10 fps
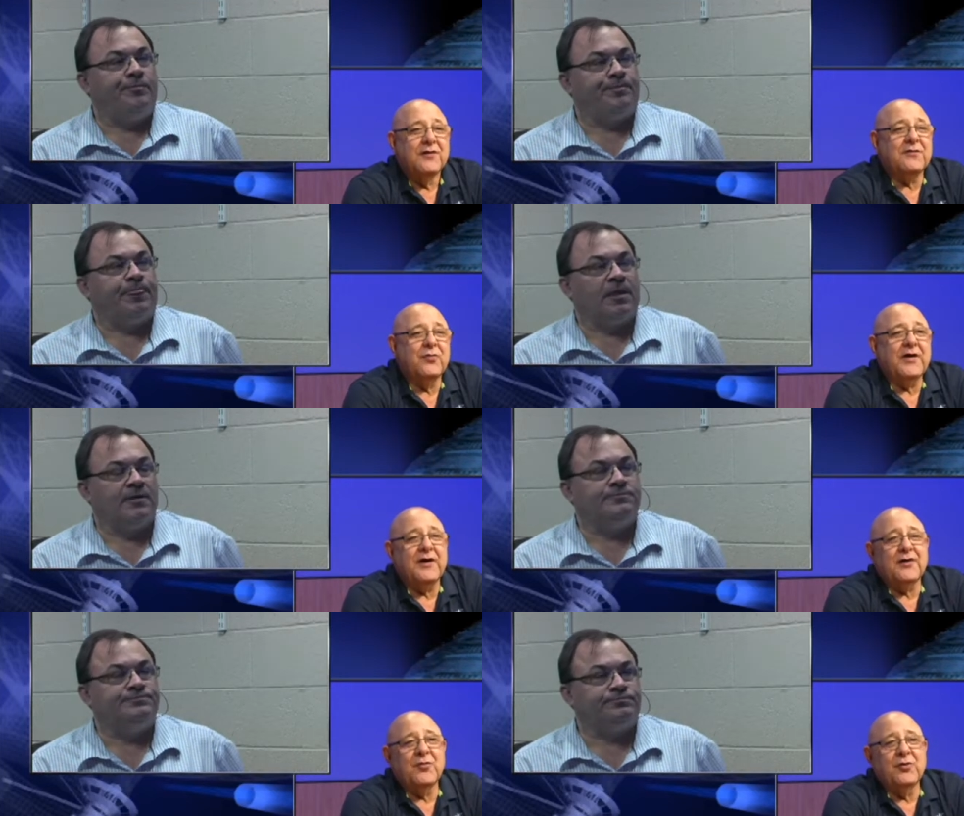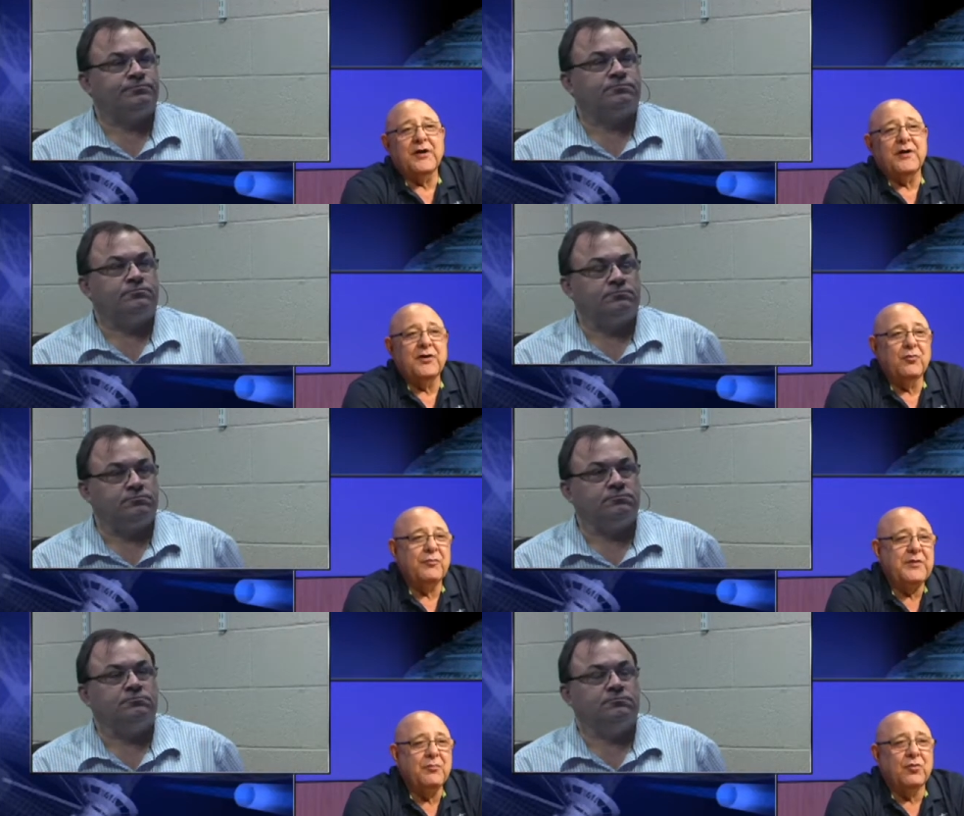Speaker 1: So we are going to work on. There will
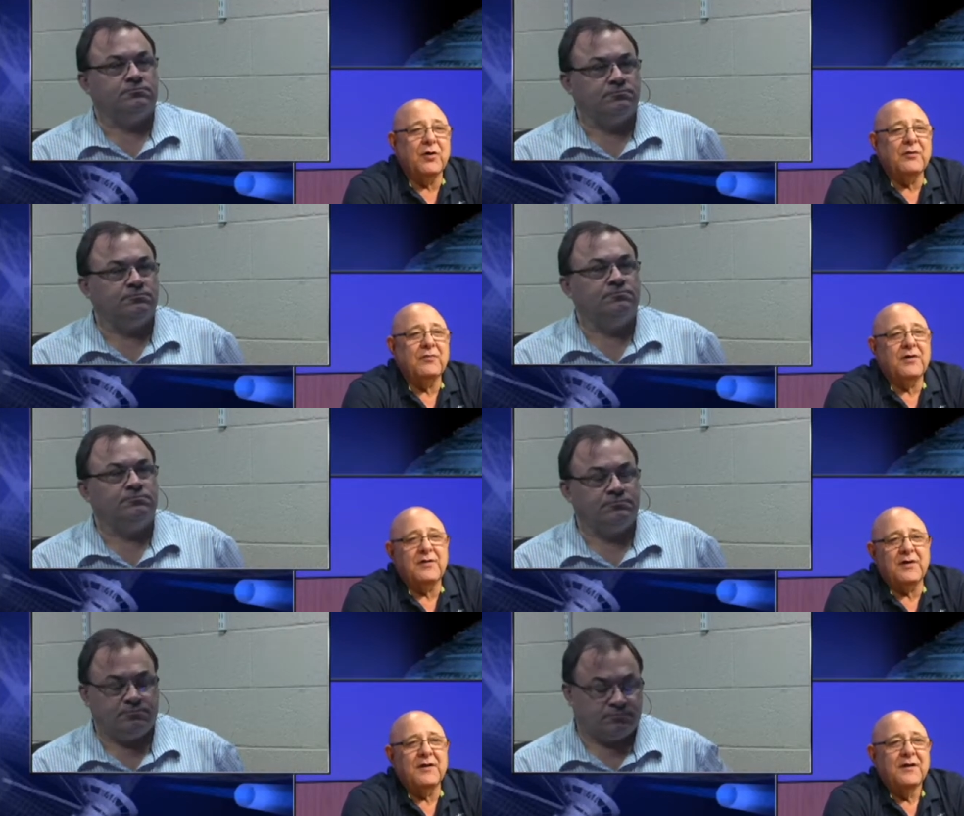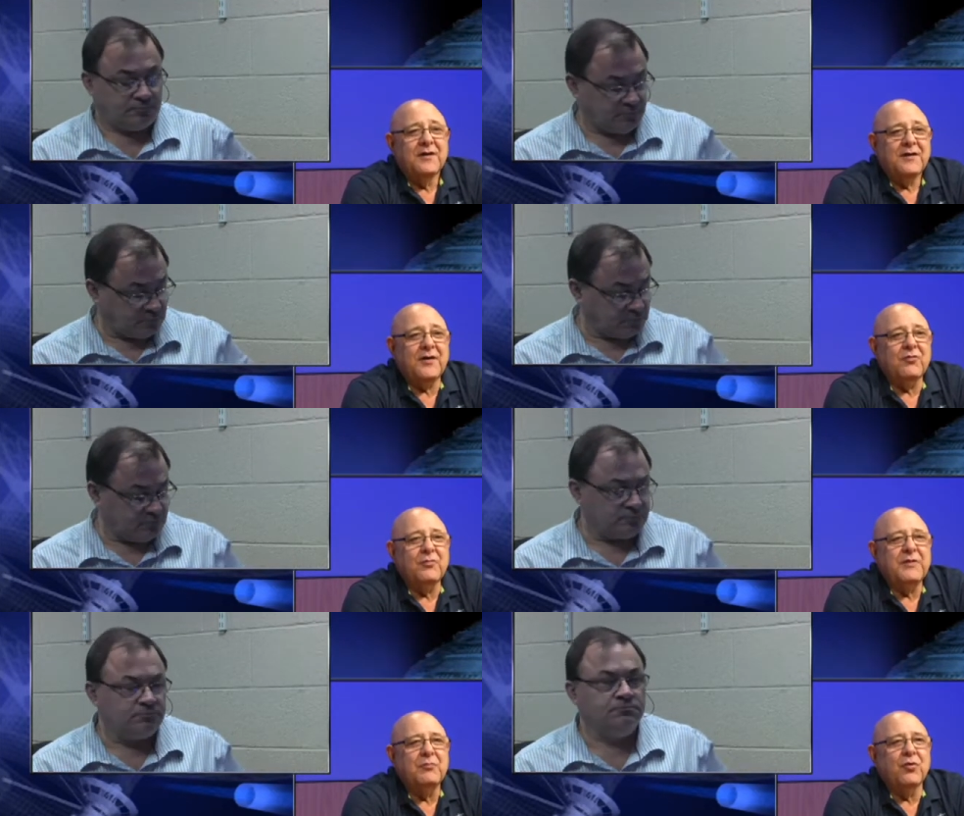be more, there, there will
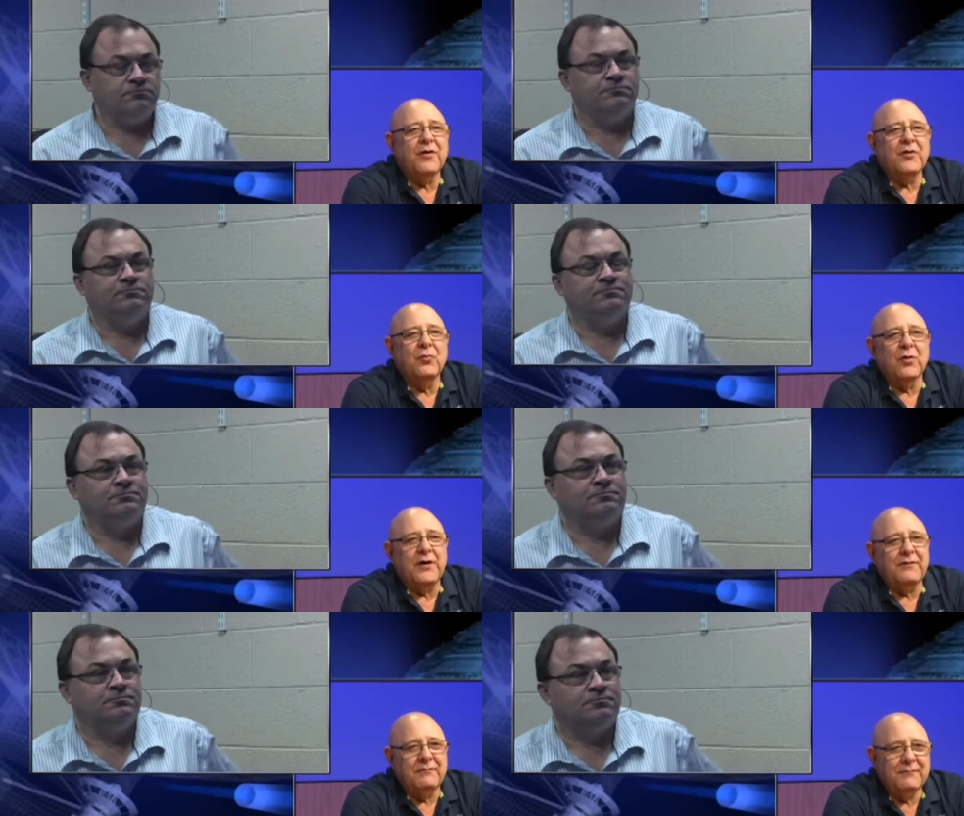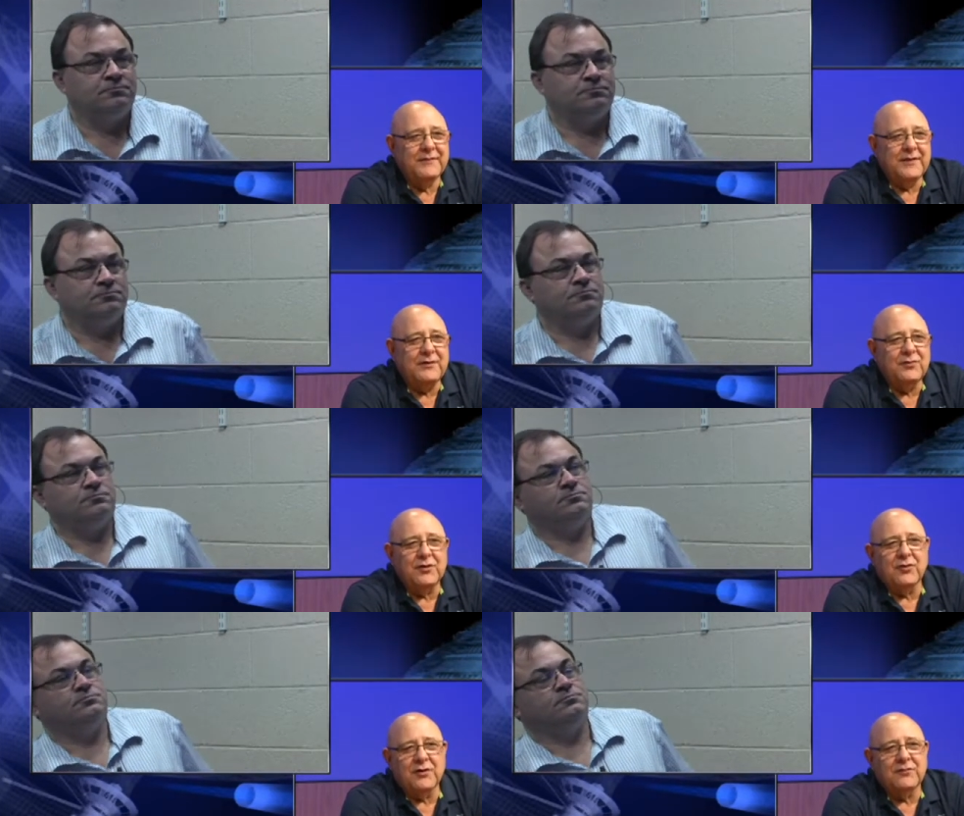be more than one, and you can
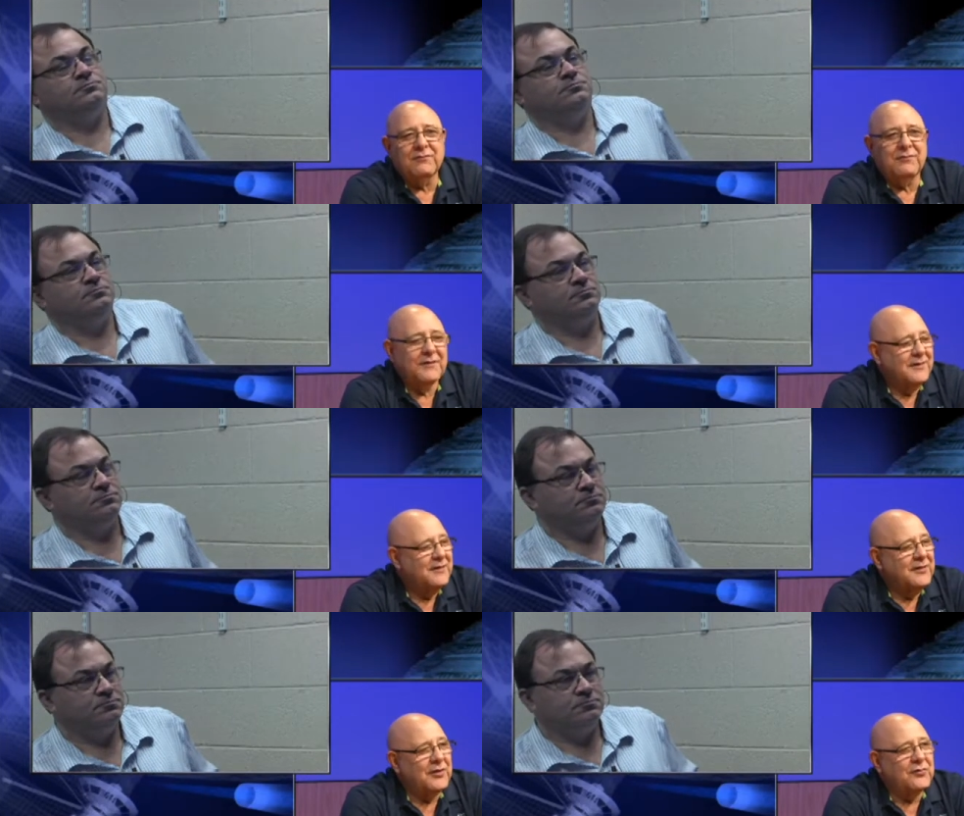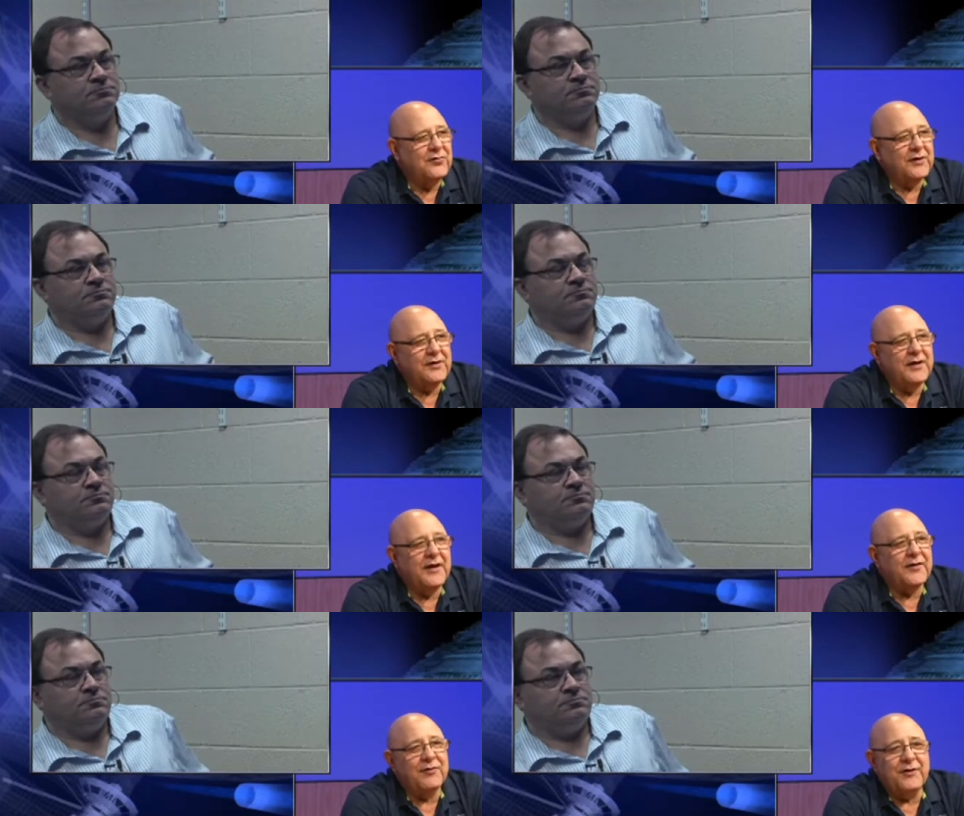all, you know, check the
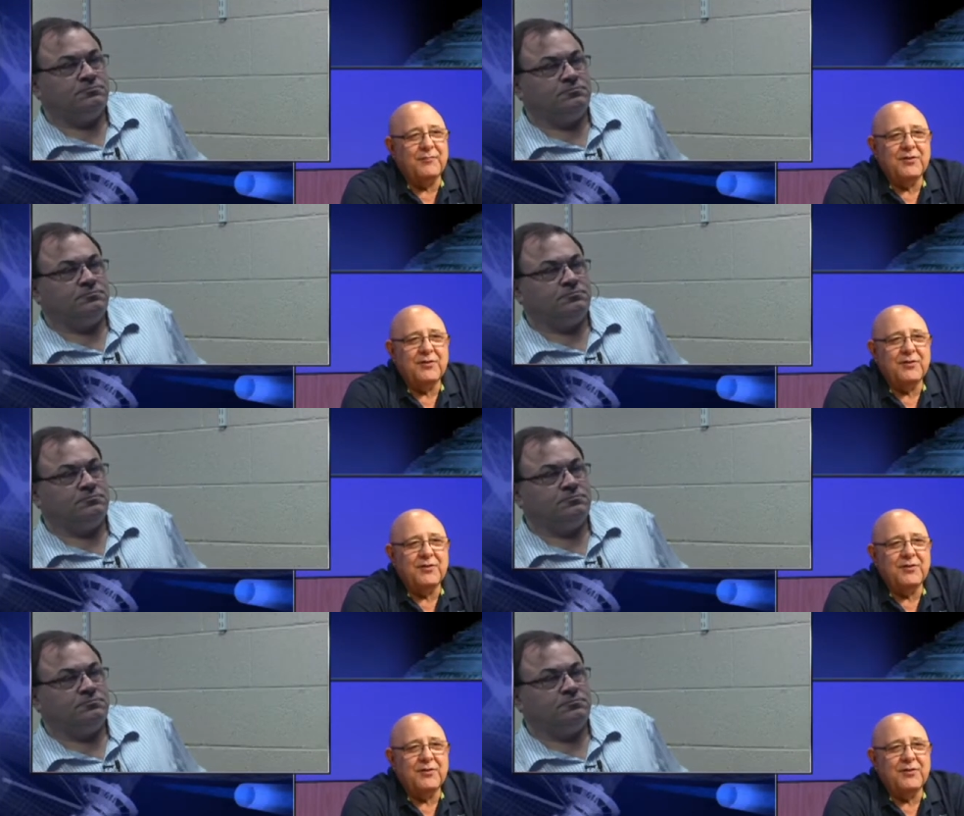acronym.